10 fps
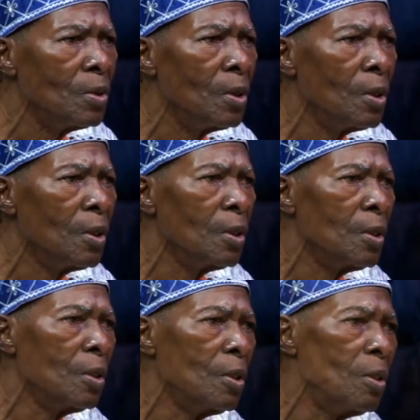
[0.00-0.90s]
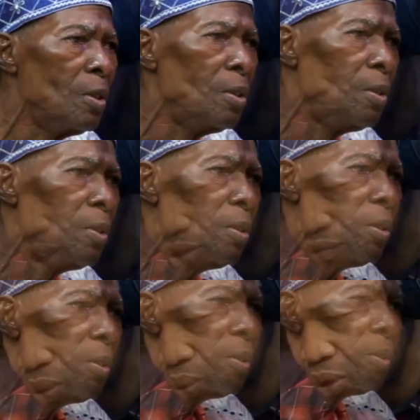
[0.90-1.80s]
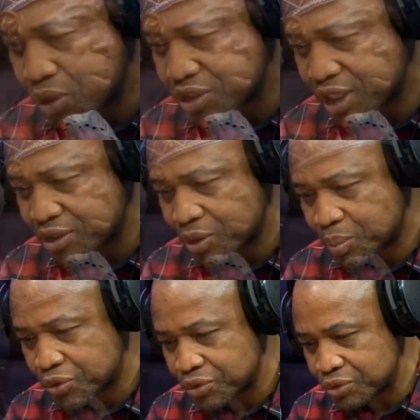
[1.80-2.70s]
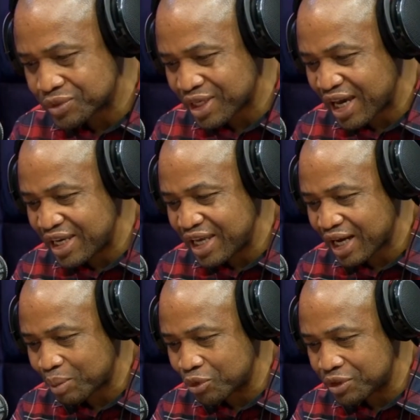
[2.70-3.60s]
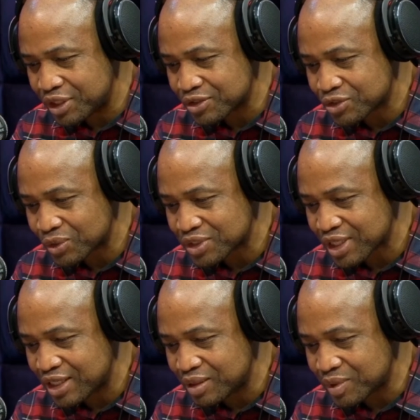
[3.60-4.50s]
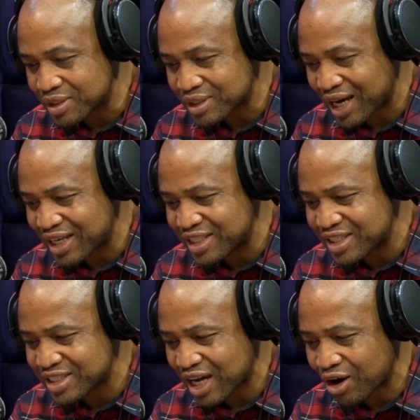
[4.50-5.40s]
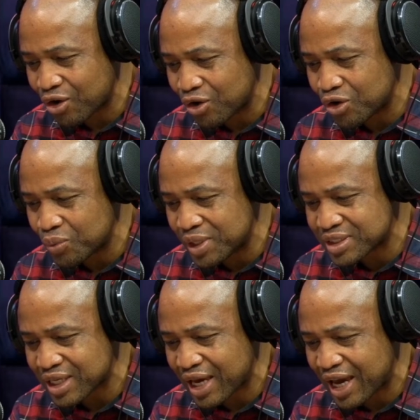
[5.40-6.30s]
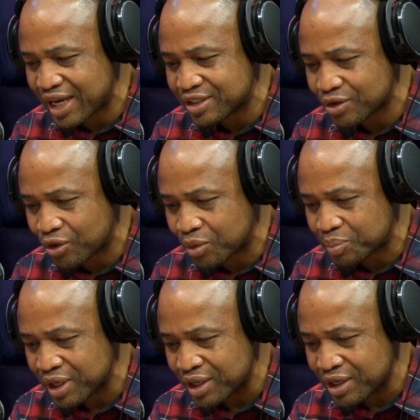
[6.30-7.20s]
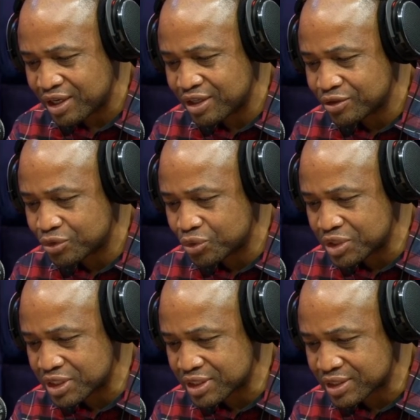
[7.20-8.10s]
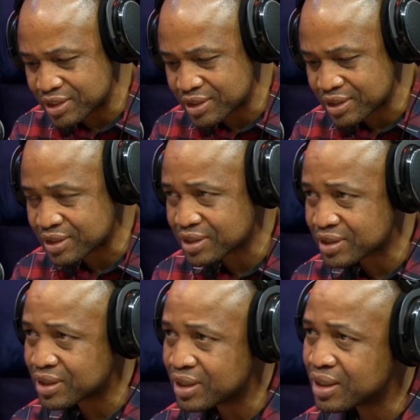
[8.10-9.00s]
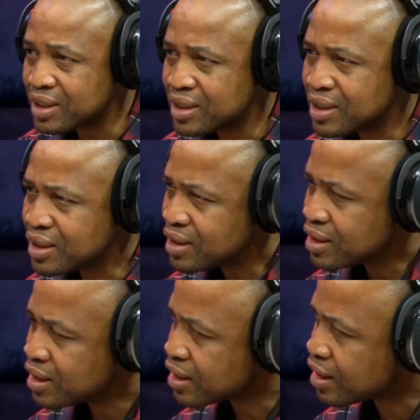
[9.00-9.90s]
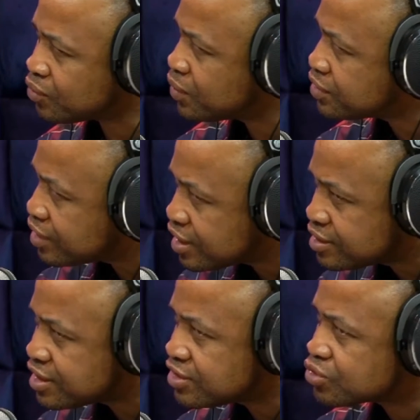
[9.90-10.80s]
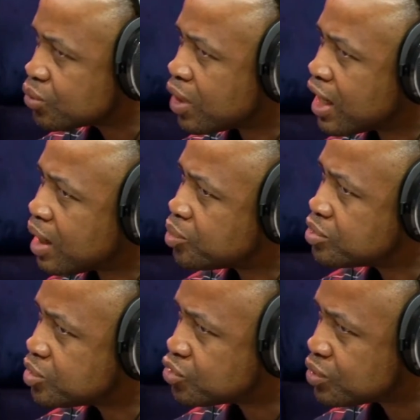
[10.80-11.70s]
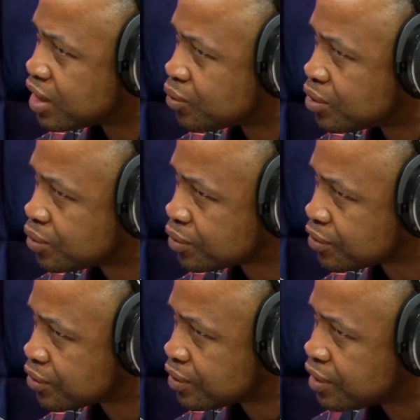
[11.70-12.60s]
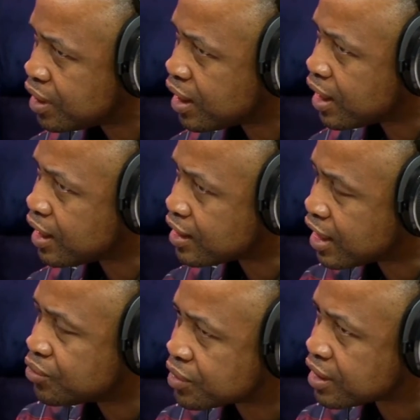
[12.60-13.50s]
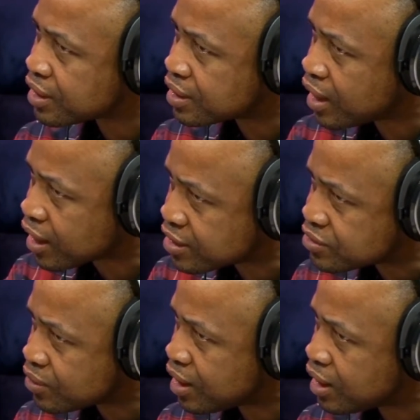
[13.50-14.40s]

The four corners of the world shall not produce any harmony in such enemies, and they shall always end up in ruins. Can we relate this to what happened between Awolowo and Ladoke Akintola?